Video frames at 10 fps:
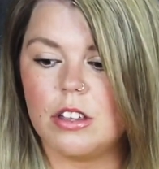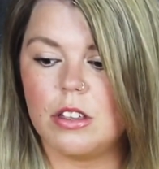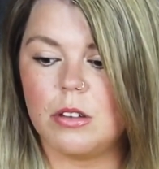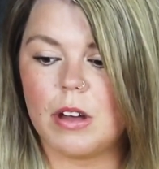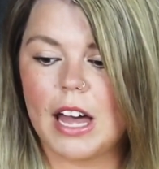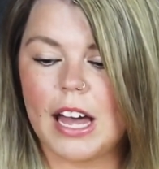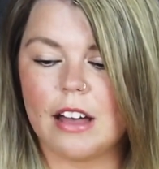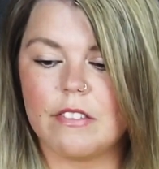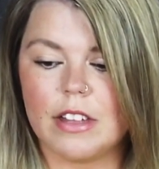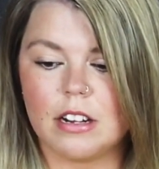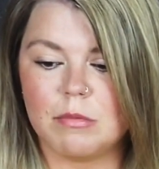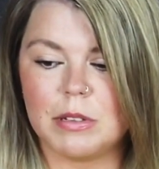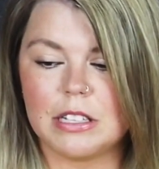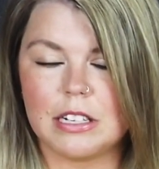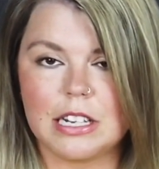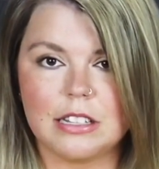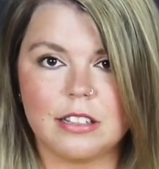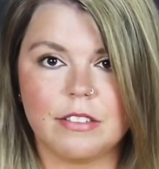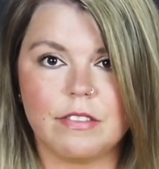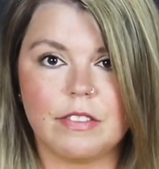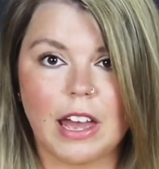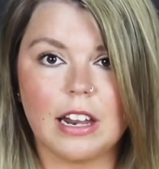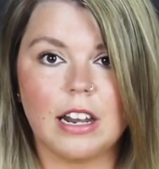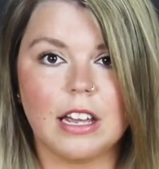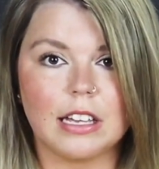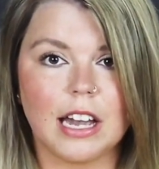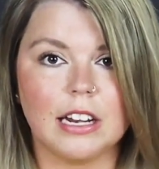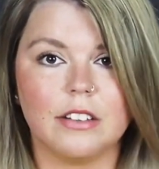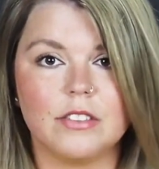you have that ability to vent and kind of